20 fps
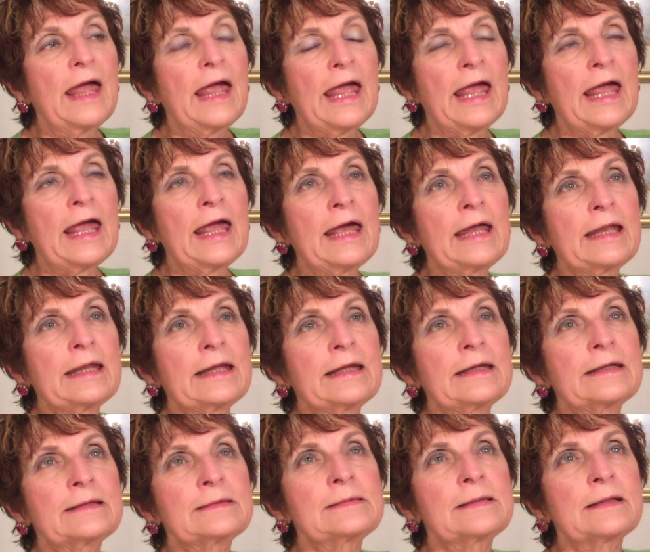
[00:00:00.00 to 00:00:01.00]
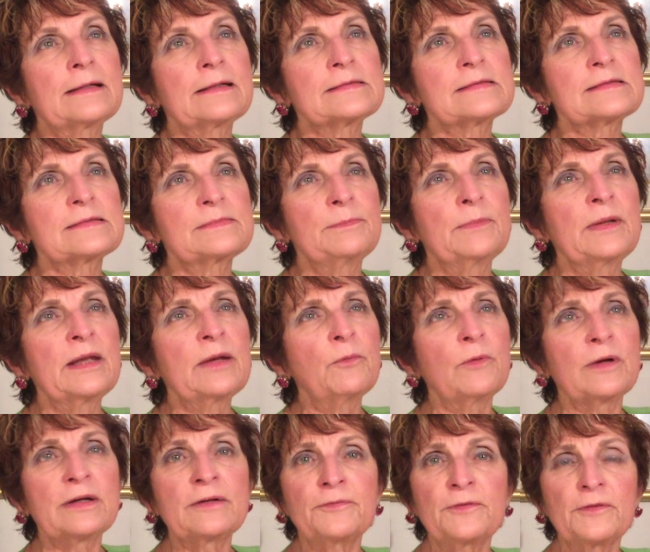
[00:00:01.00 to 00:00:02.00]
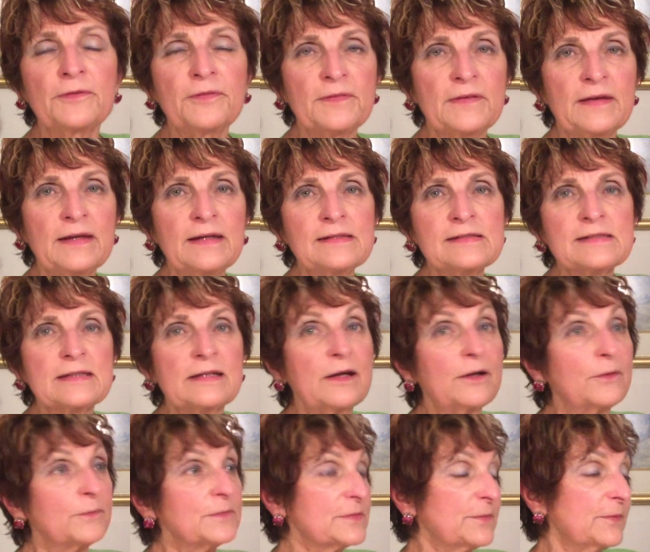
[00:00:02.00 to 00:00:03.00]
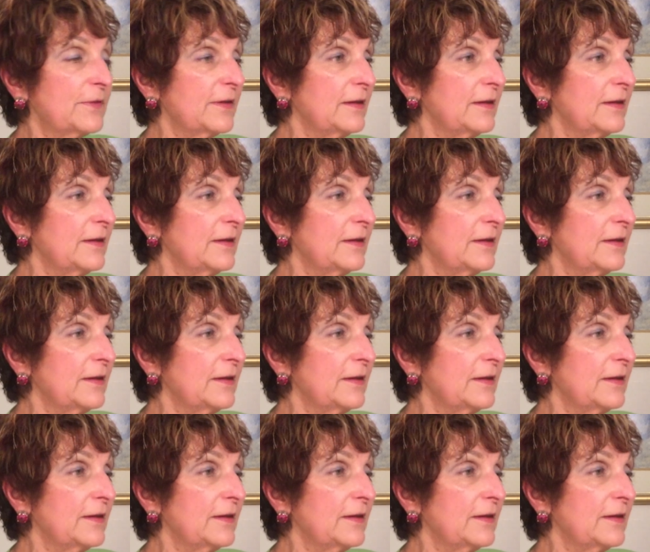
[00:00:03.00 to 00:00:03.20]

And it does many wonderful things. It helps with